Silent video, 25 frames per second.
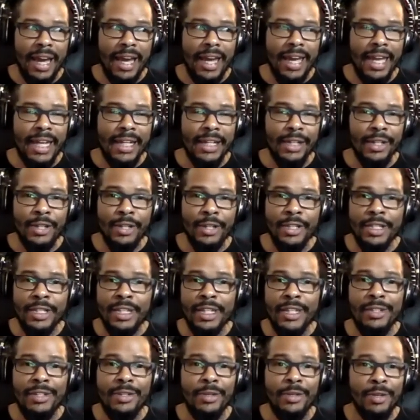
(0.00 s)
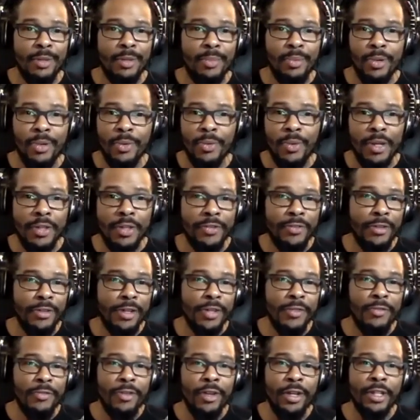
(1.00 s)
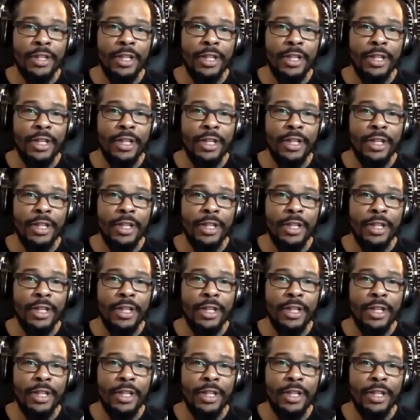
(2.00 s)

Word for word: and continue to put one foot in front